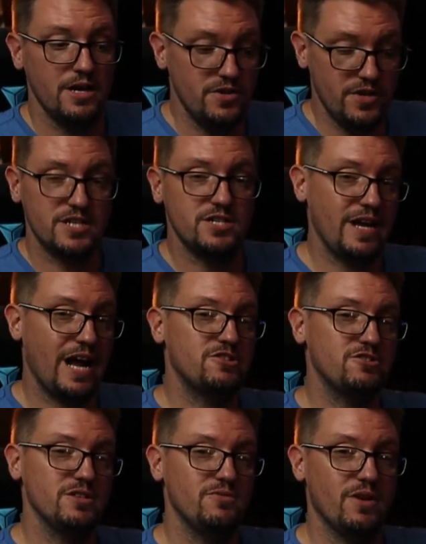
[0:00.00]
This
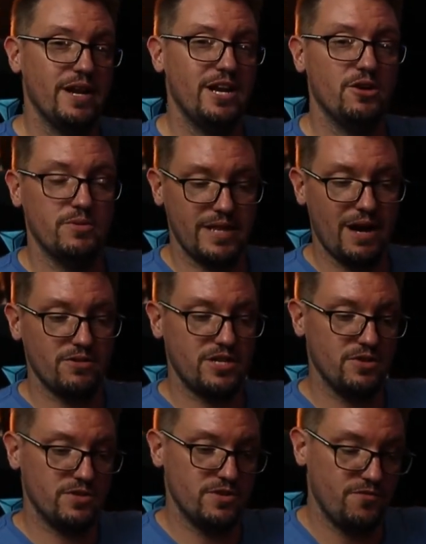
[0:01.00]
naturally right here without
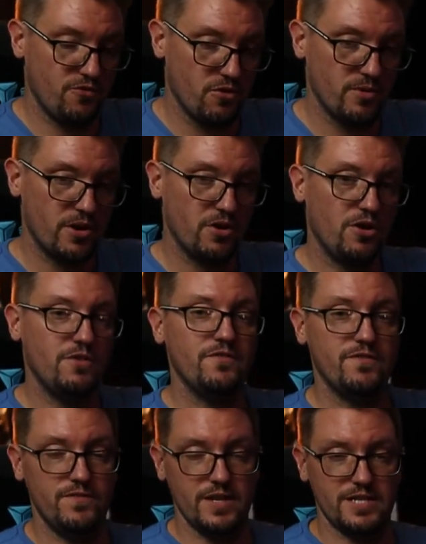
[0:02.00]
tilted forward at all
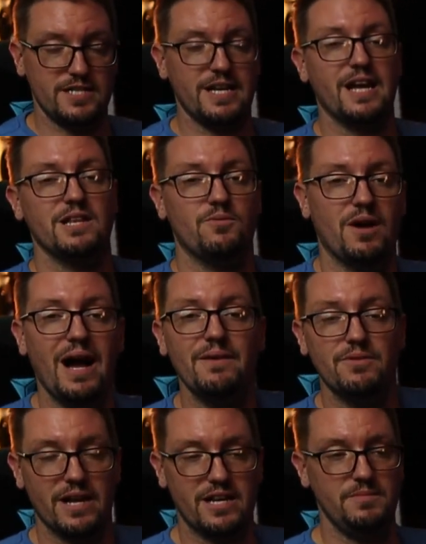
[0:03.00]
is exactly where I
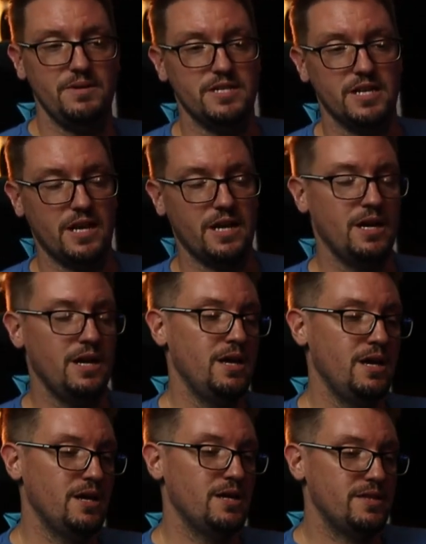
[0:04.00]
would like to be sitting.
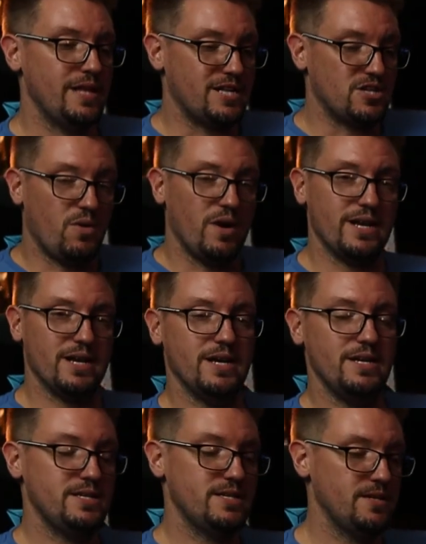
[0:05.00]
That's quite
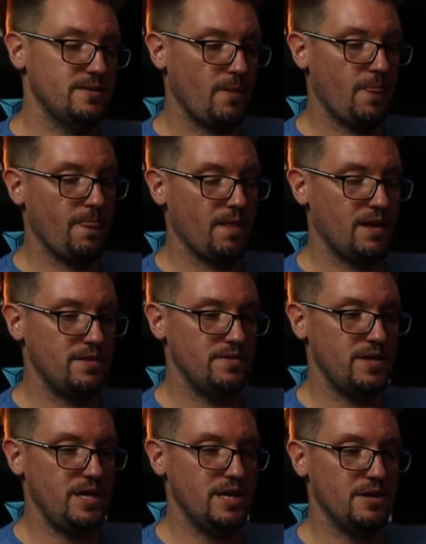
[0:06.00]
nice.
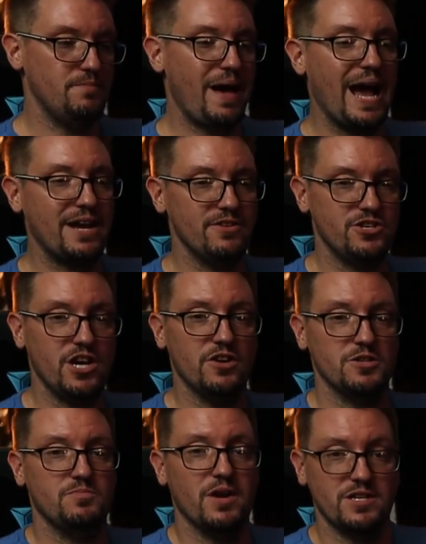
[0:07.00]
The back of the chair
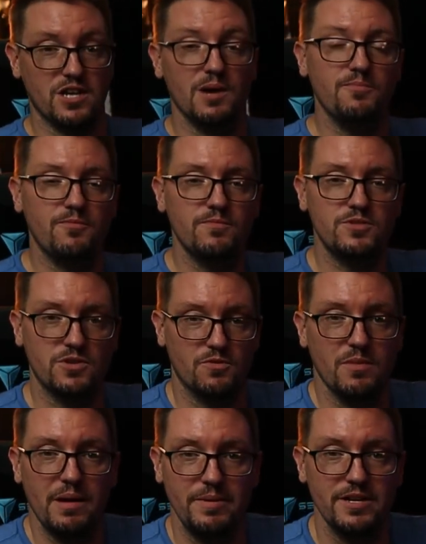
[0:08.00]
is pressed up to
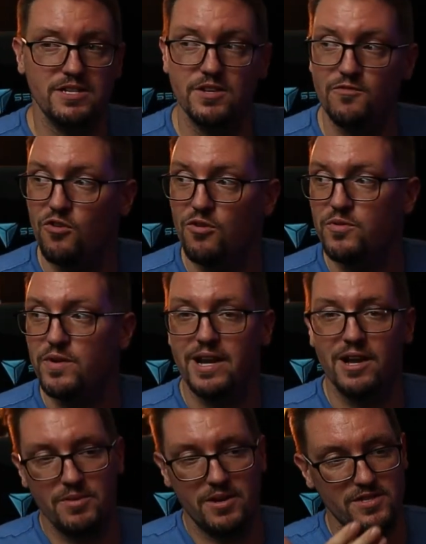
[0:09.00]
remind me to sit forward right
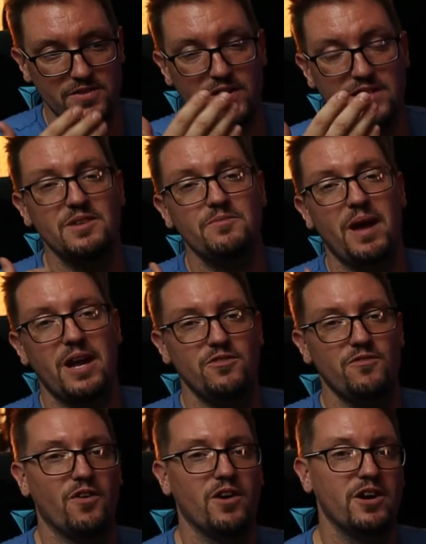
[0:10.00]
now because if I sit back
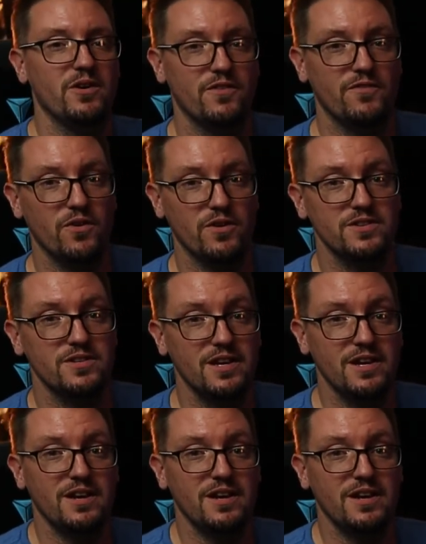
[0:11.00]
too far I go out of focus.